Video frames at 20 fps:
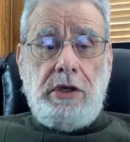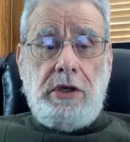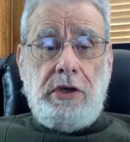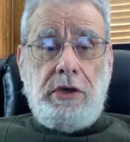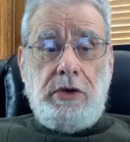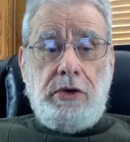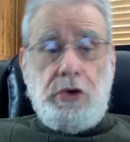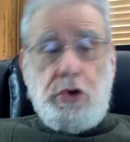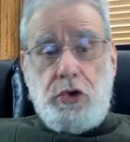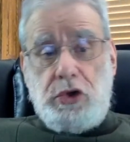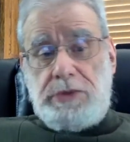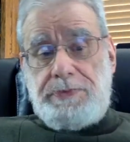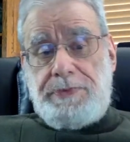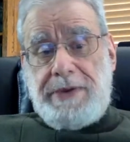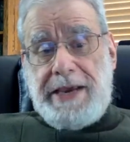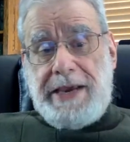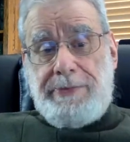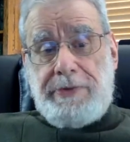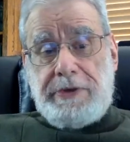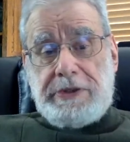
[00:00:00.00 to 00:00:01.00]

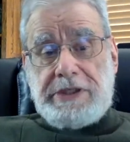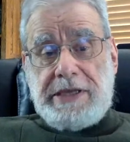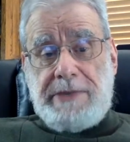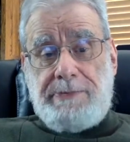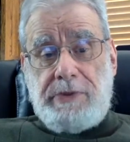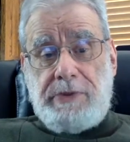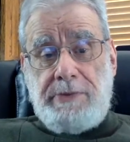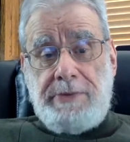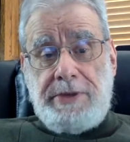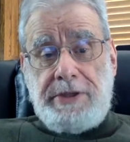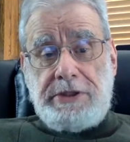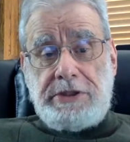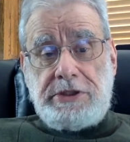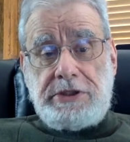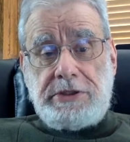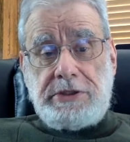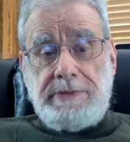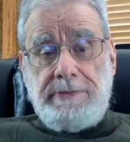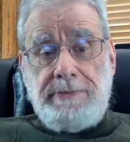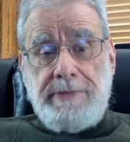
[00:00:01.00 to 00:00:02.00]
newspaper
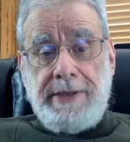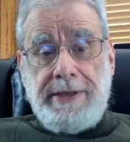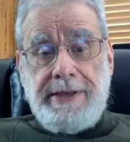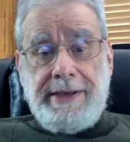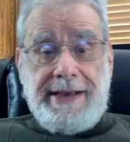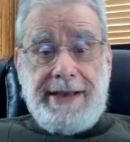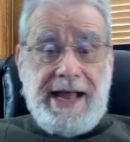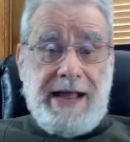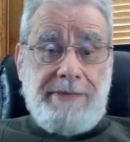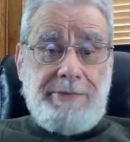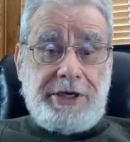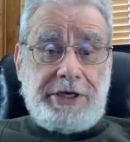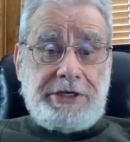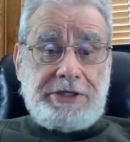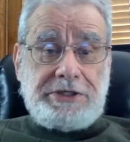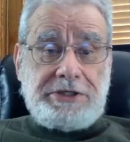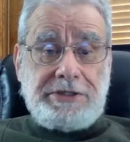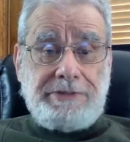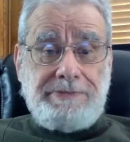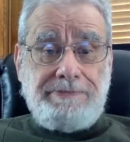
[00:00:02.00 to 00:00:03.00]
supplements,
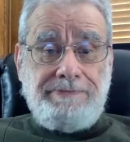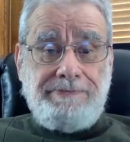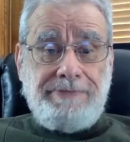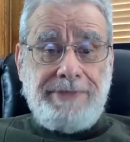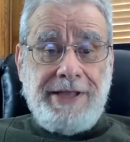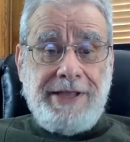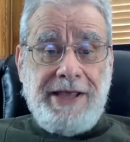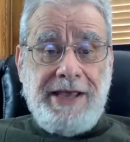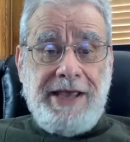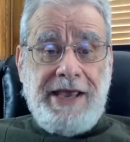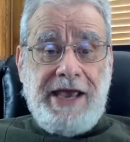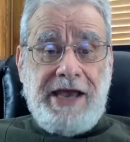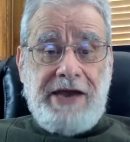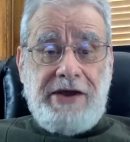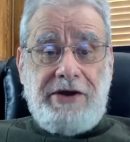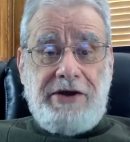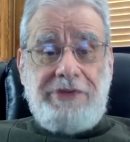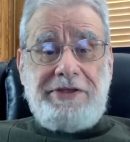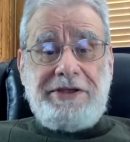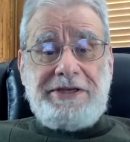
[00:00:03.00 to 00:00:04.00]
comics, and
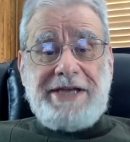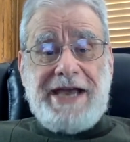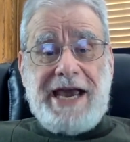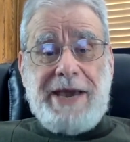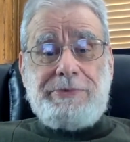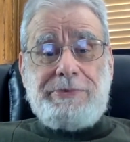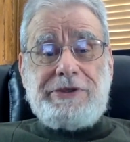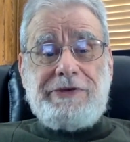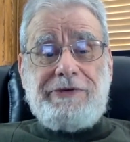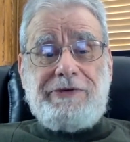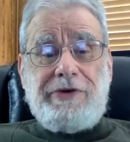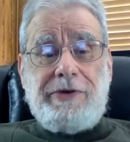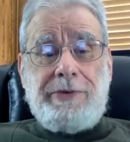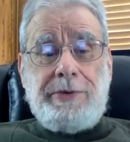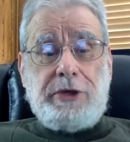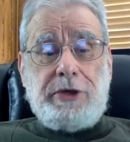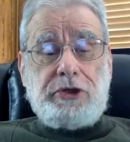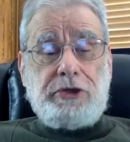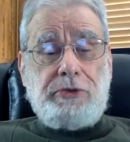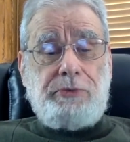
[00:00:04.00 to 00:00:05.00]
other types of
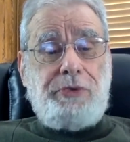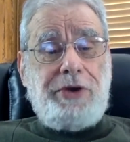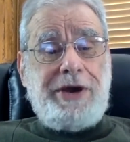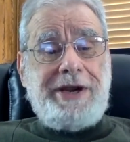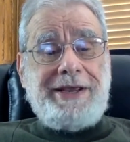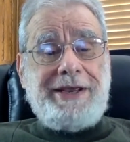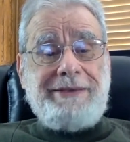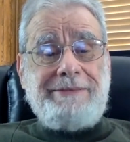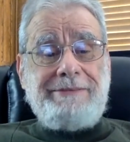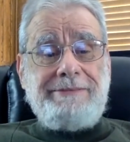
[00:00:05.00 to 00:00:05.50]
commercial printing.